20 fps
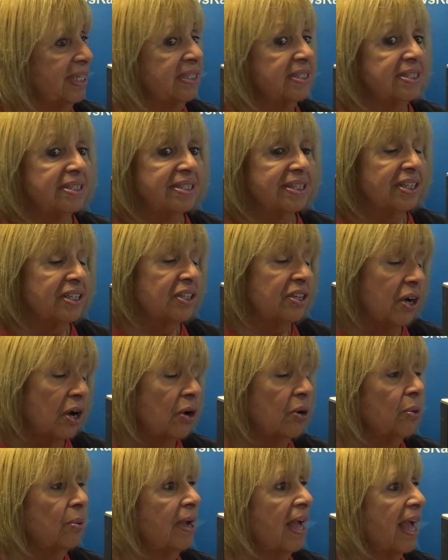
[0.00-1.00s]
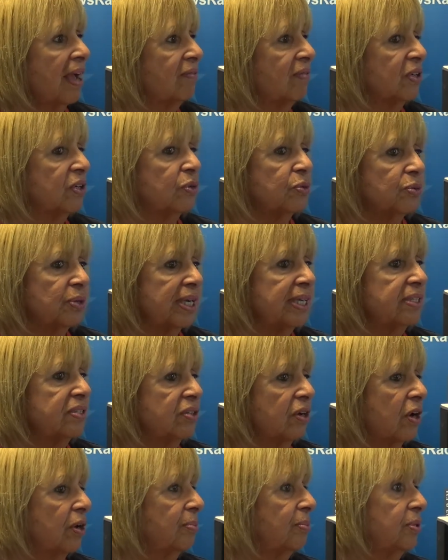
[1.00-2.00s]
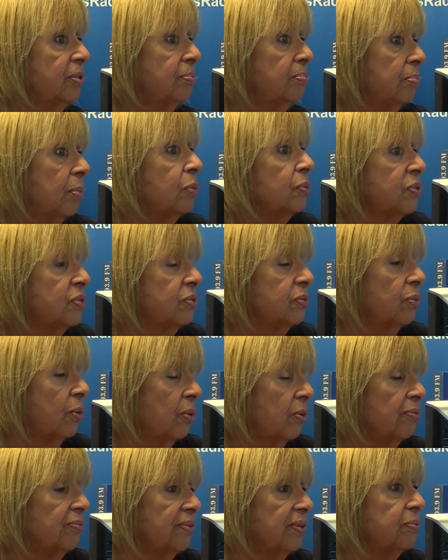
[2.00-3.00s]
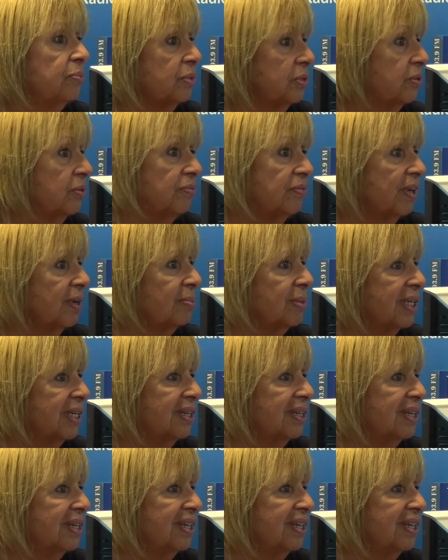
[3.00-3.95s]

it's to go have a great time, most often with your family.